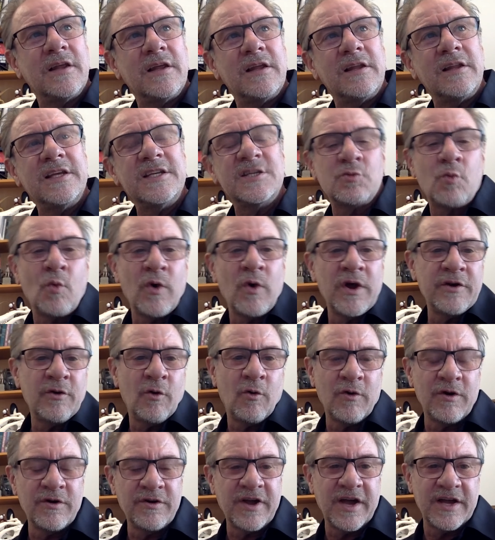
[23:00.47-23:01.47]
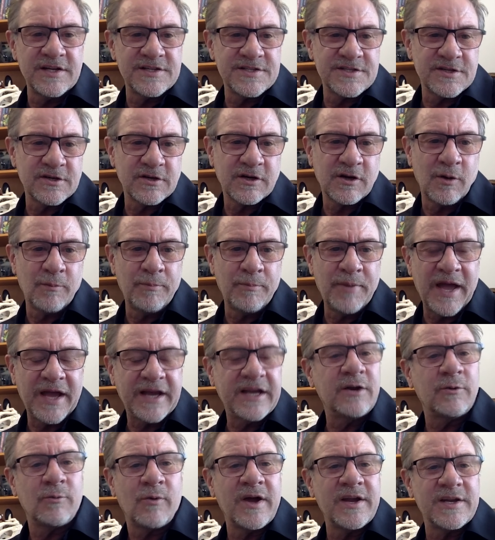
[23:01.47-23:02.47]
least one horned dinosaur called
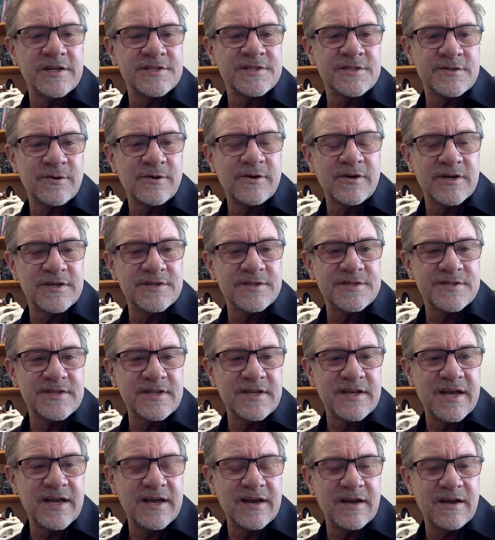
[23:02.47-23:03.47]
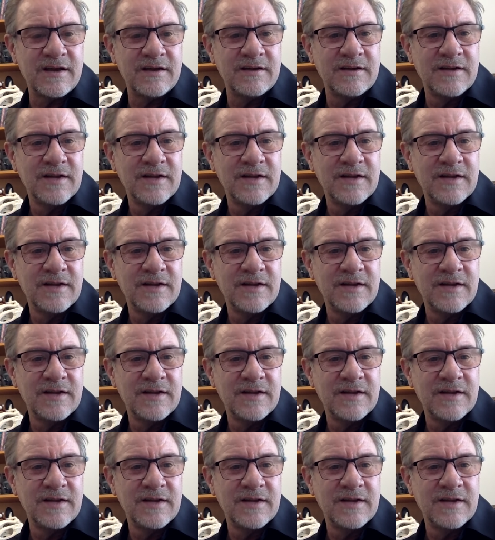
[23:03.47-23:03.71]
Pachyrhinosaurus that had a